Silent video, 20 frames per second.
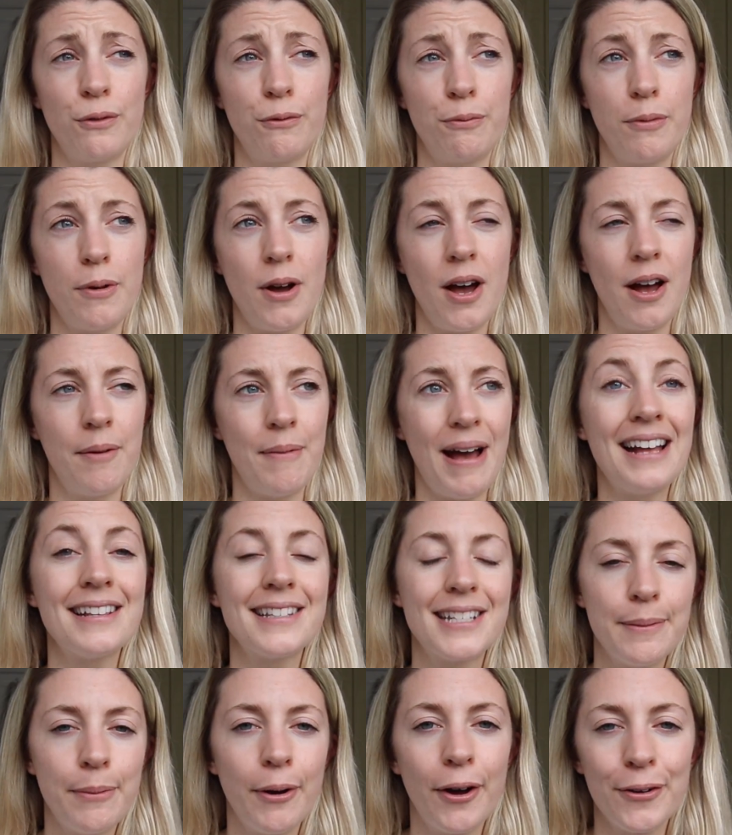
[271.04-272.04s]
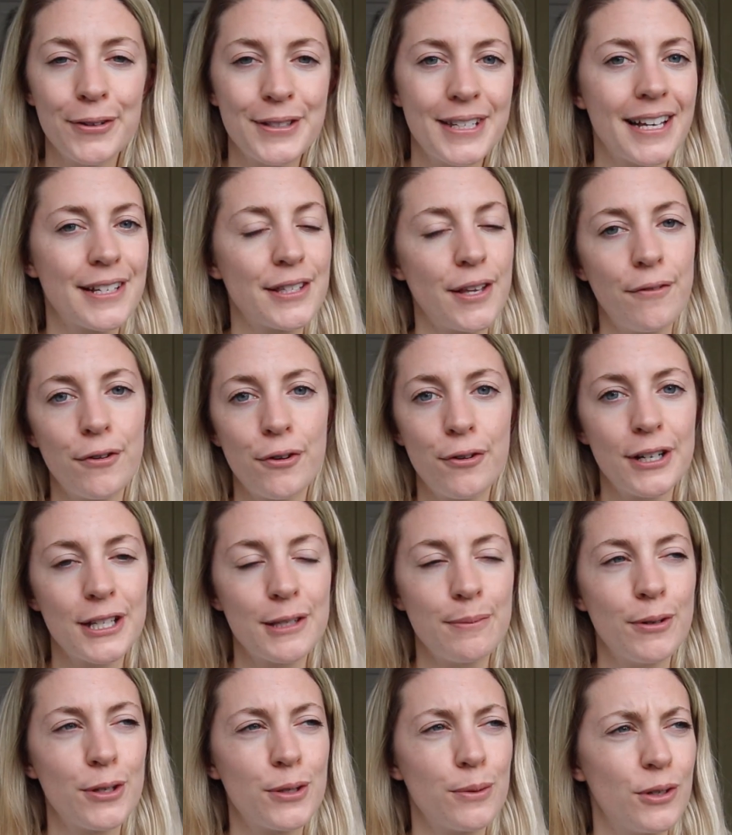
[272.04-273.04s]
of antibiotics over
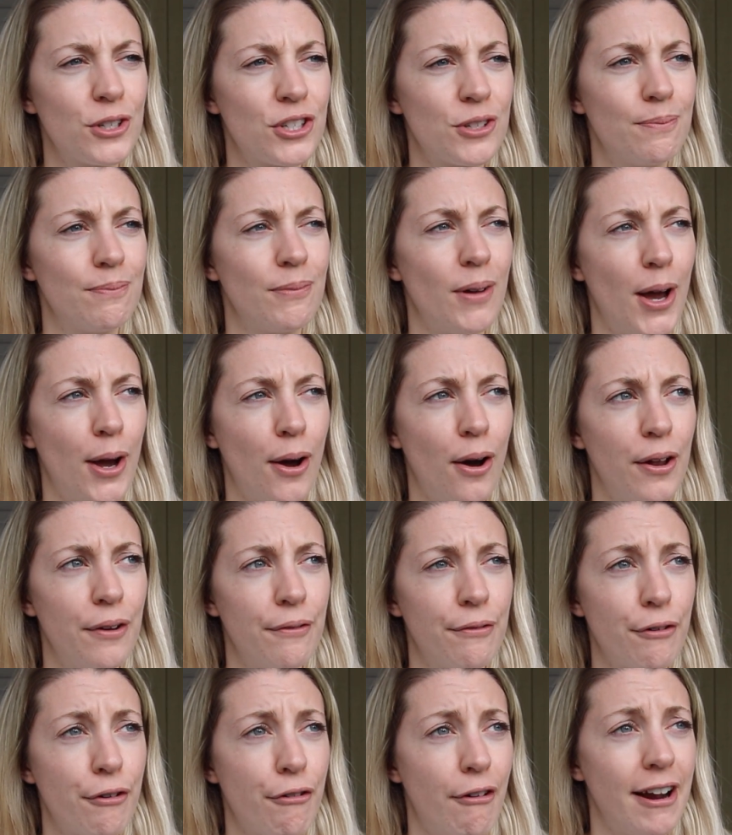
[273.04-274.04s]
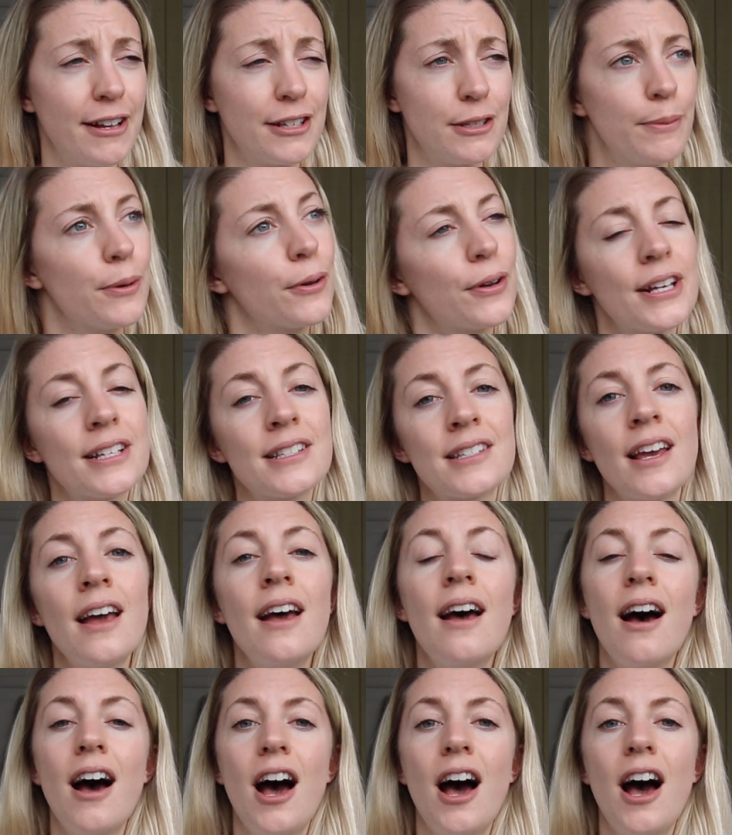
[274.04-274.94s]
Christmas, which I kind of regret, to be honest,